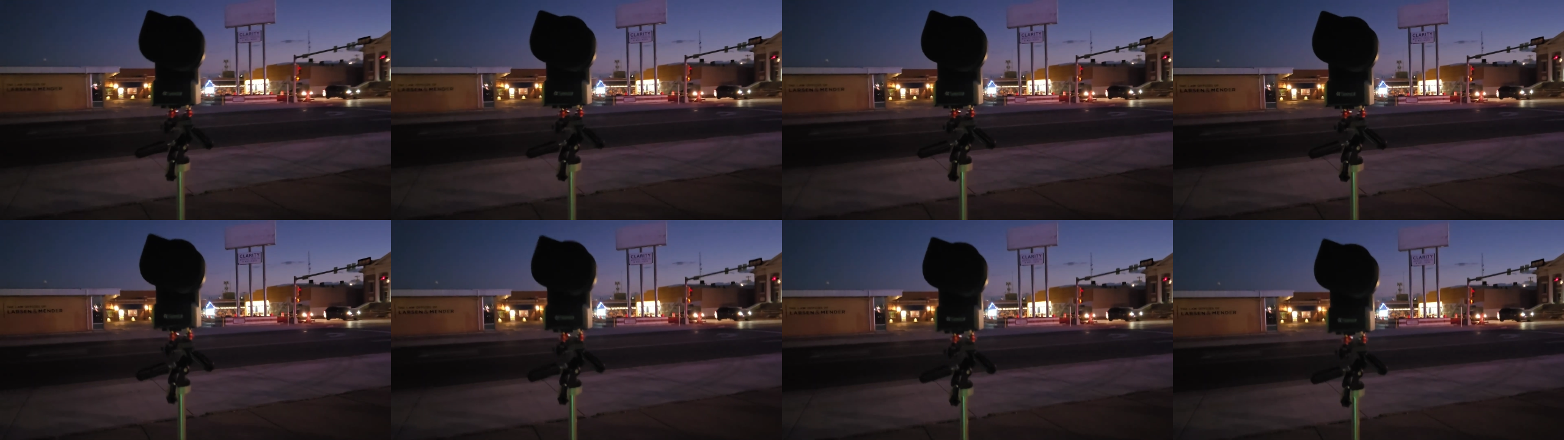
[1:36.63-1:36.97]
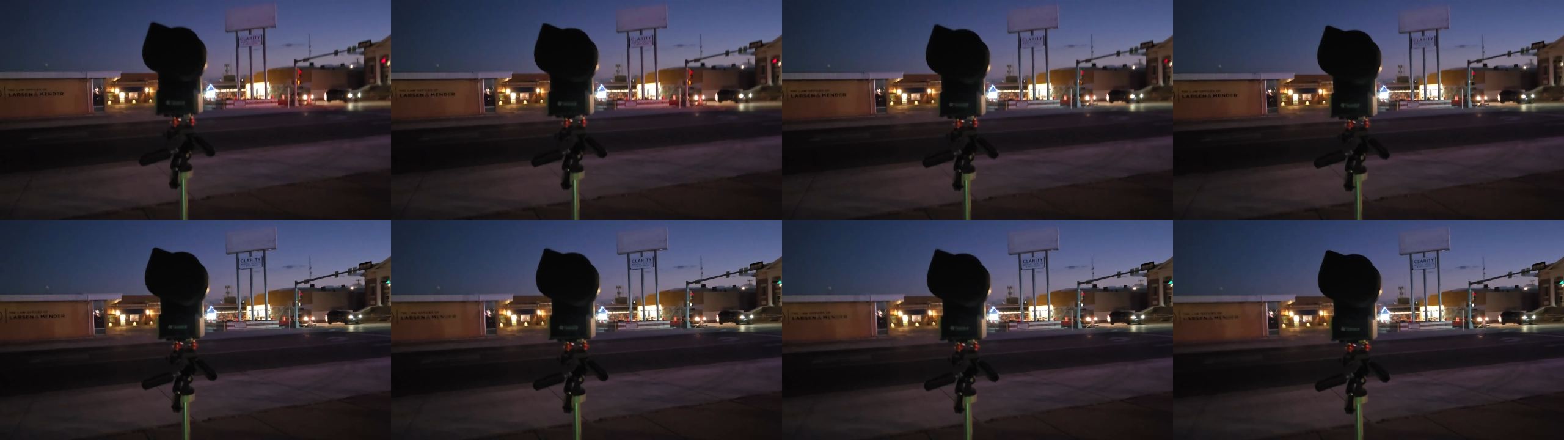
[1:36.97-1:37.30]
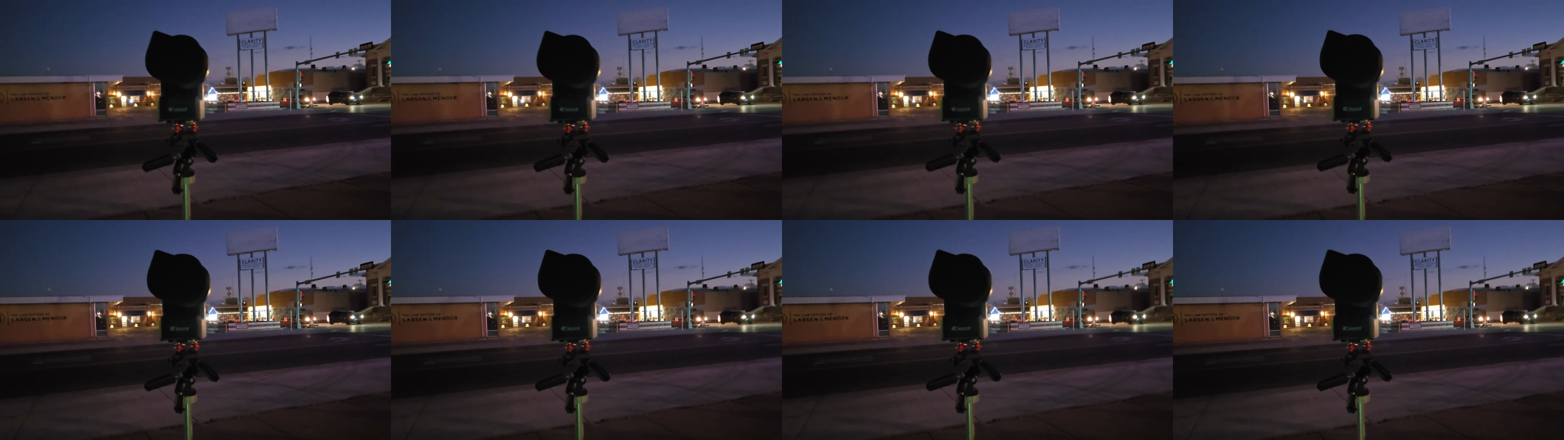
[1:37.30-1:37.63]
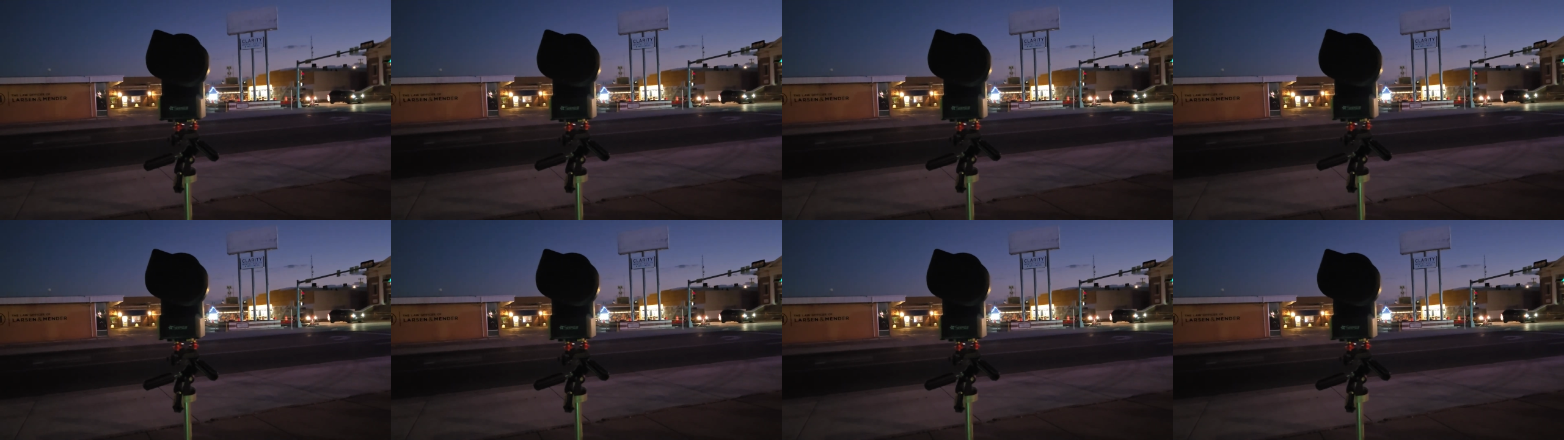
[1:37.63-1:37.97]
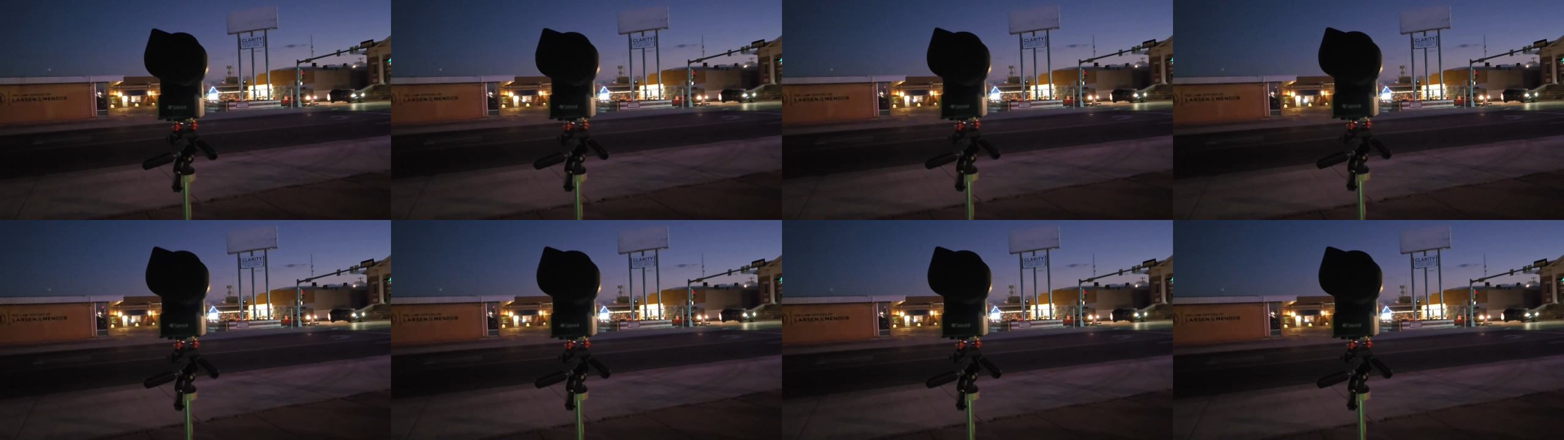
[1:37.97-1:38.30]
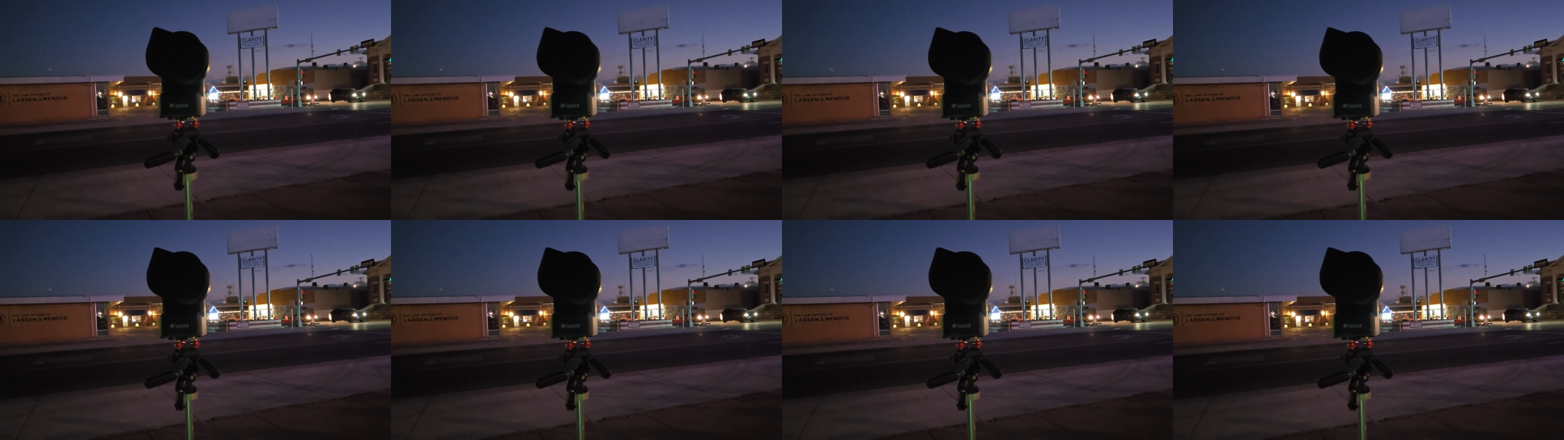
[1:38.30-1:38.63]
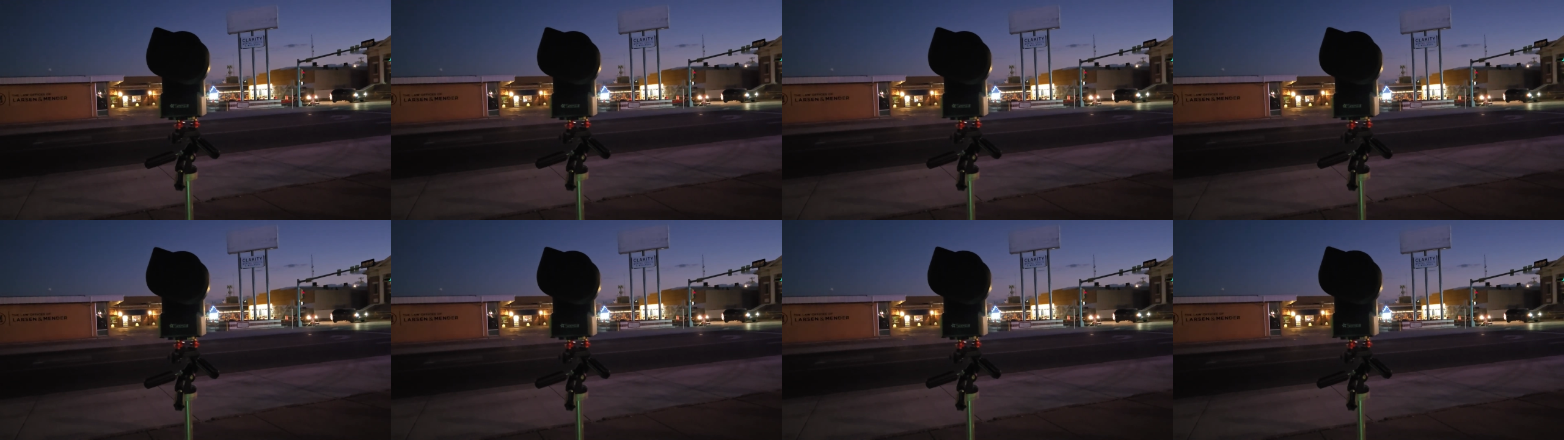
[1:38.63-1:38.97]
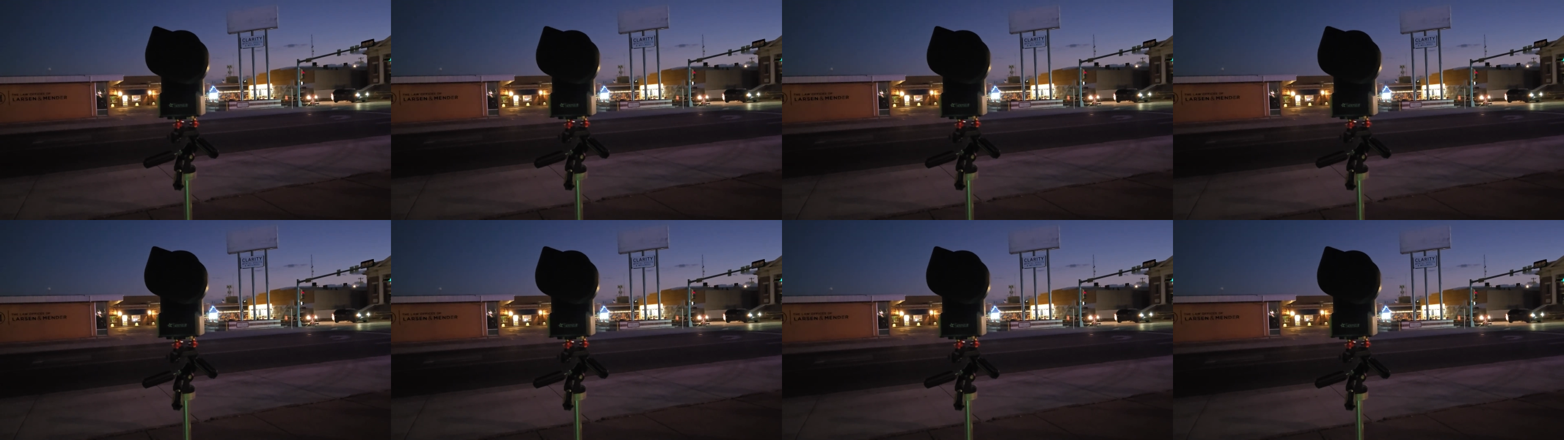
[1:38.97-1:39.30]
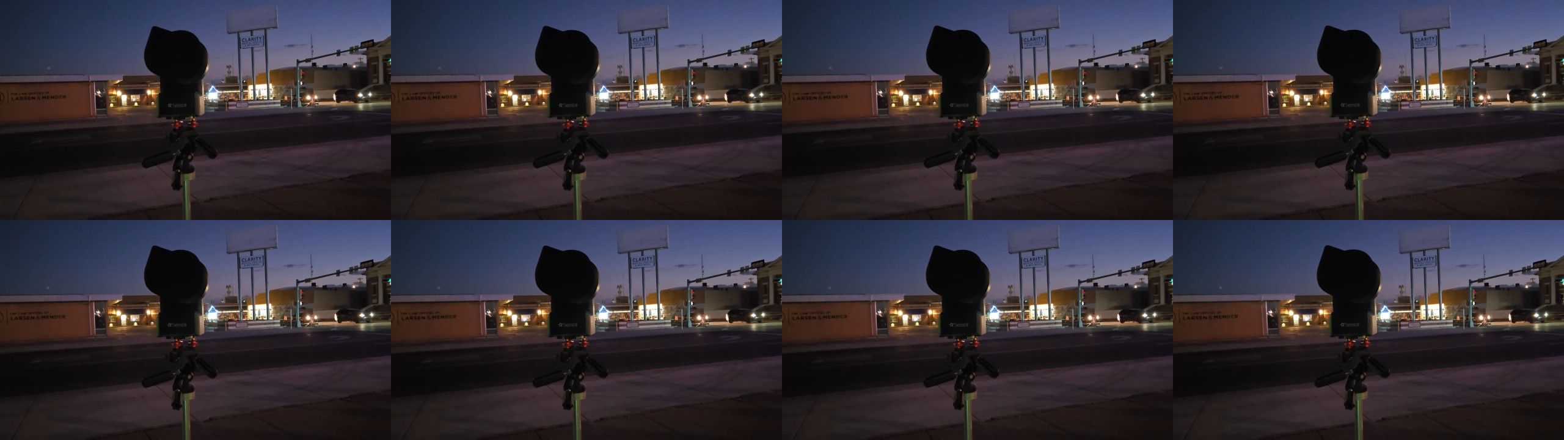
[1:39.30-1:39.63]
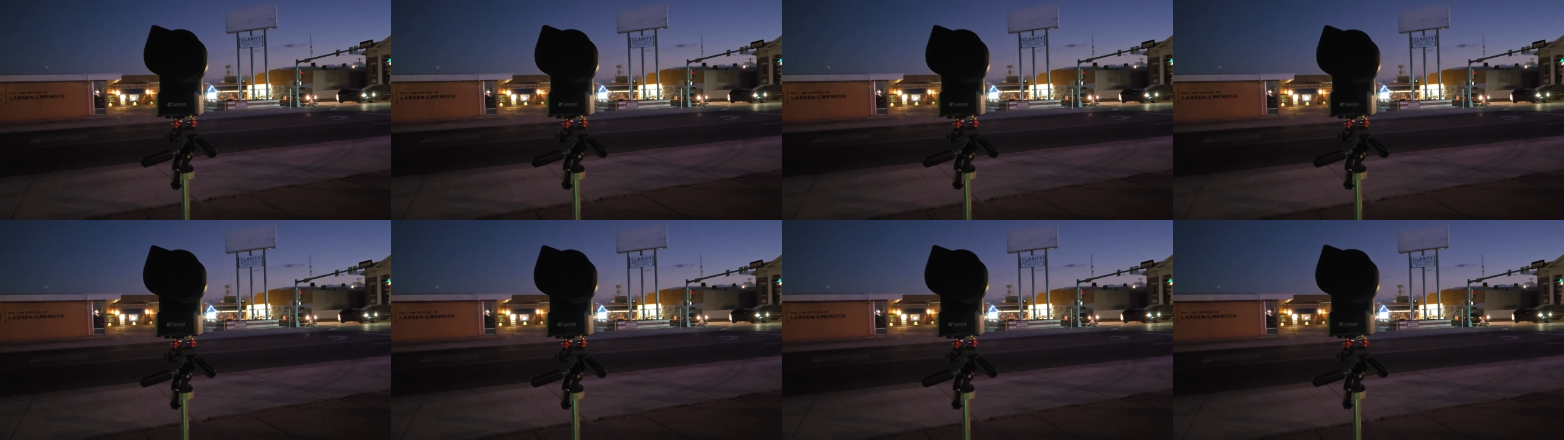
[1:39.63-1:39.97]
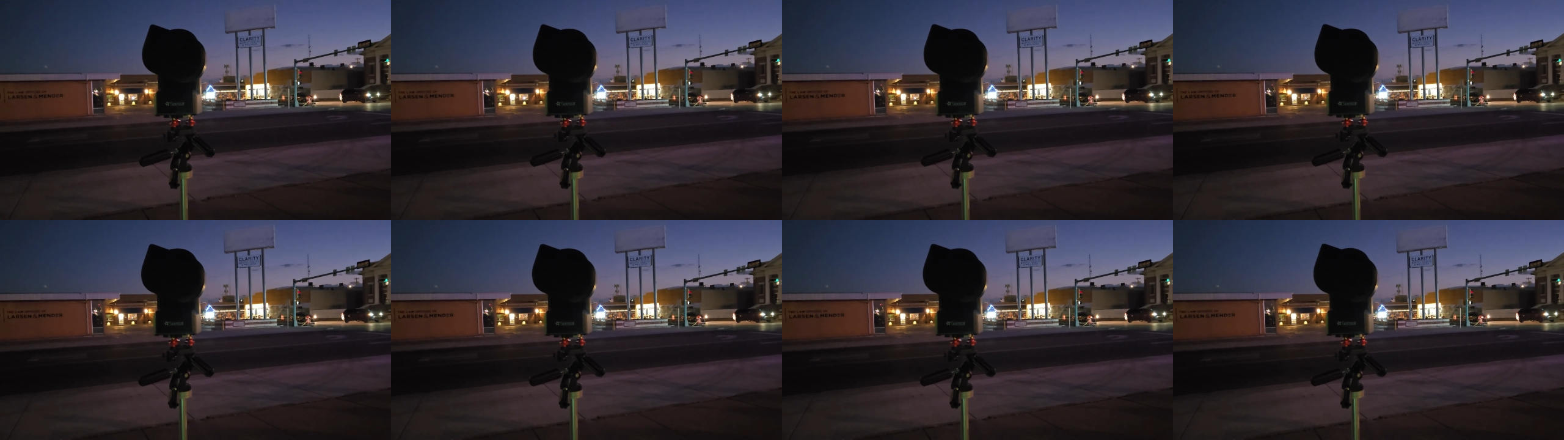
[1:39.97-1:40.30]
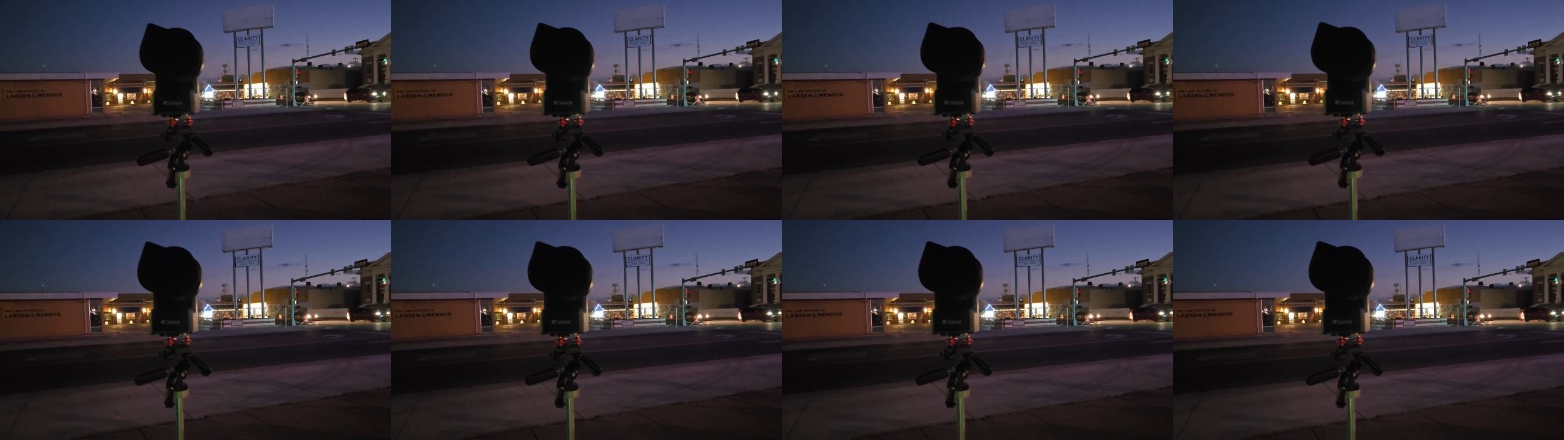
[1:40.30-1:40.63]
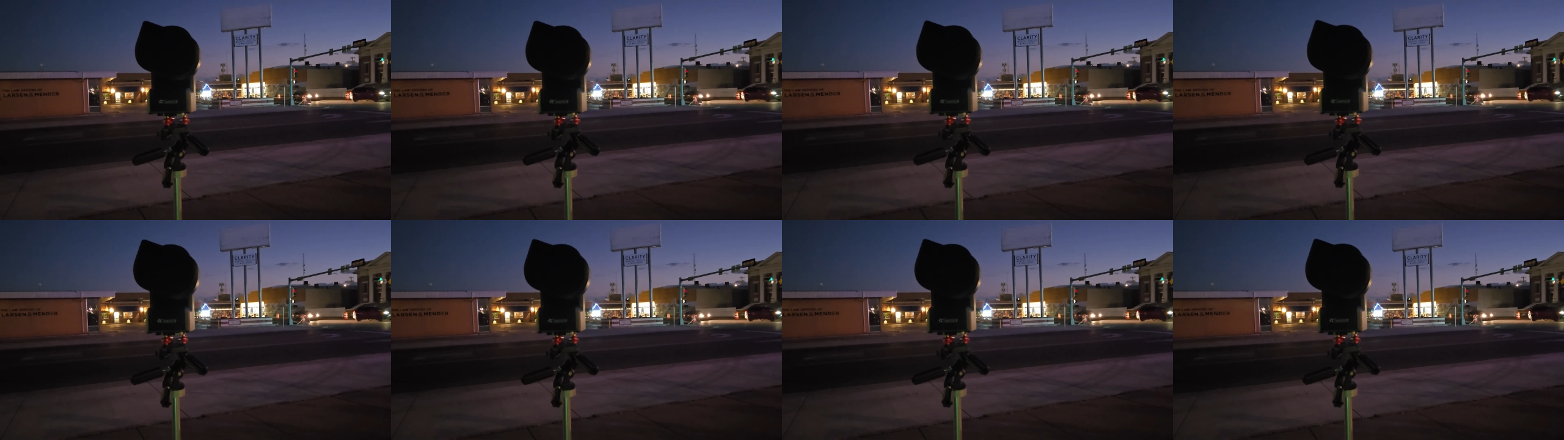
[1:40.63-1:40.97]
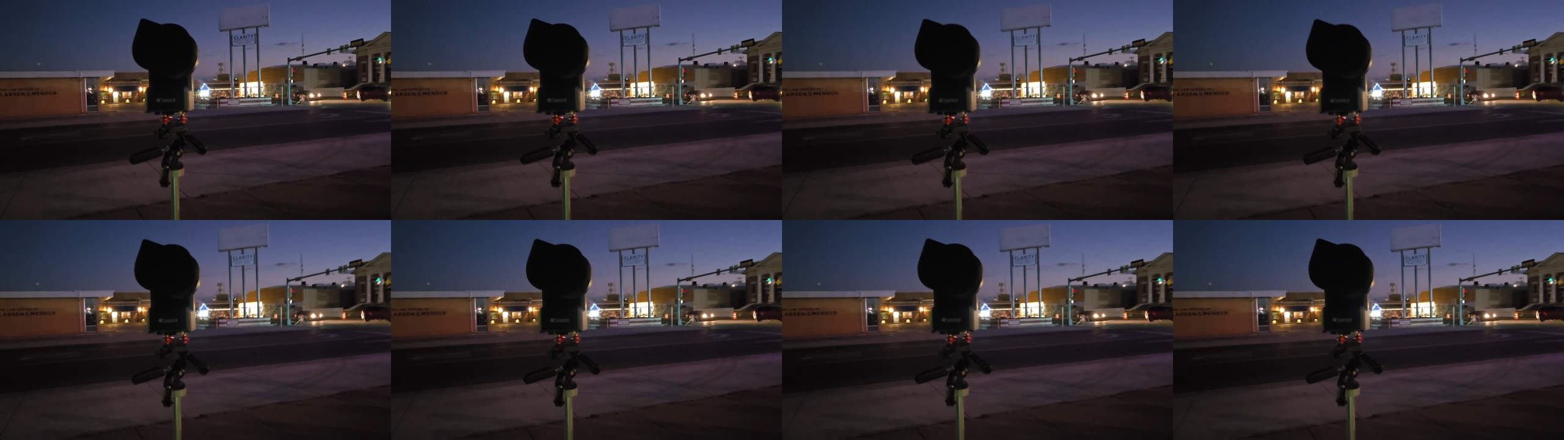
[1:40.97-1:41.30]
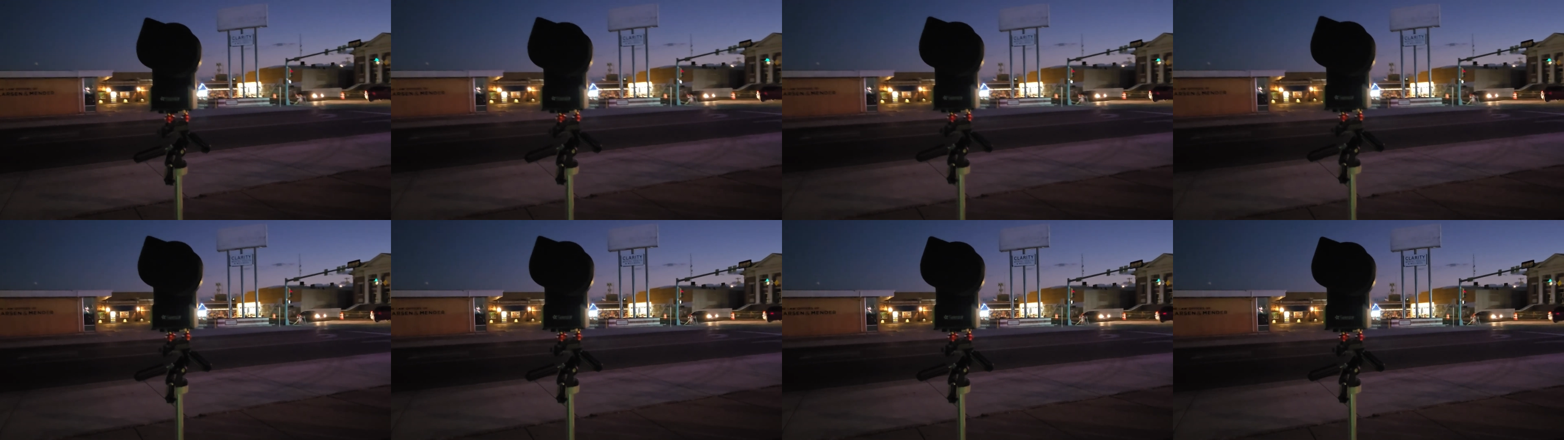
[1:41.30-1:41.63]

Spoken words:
(no speaker visible)